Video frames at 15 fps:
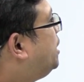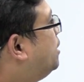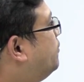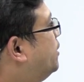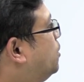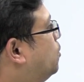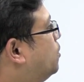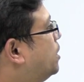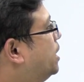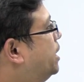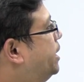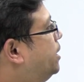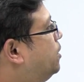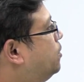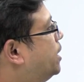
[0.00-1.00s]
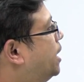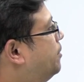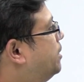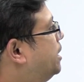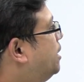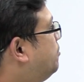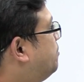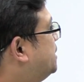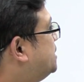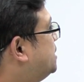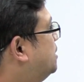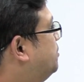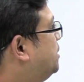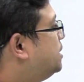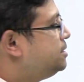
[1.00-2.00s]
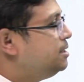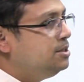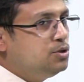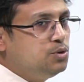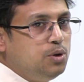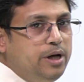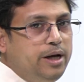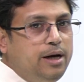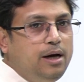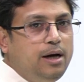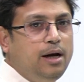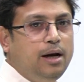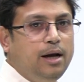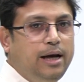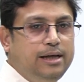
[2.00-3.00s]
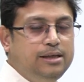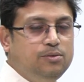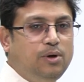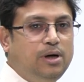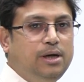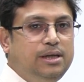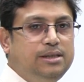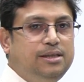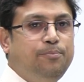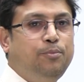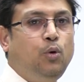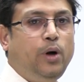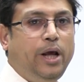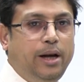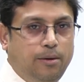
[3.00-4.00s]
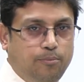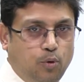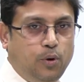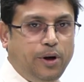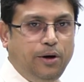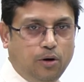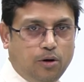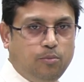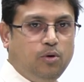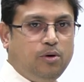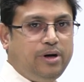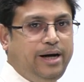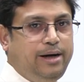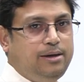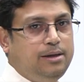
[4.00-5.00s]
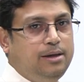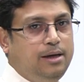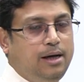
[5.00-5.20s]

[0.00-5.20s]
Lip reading: given orally to diabetic patient? Because insulin is what? It's a protein hormone, right?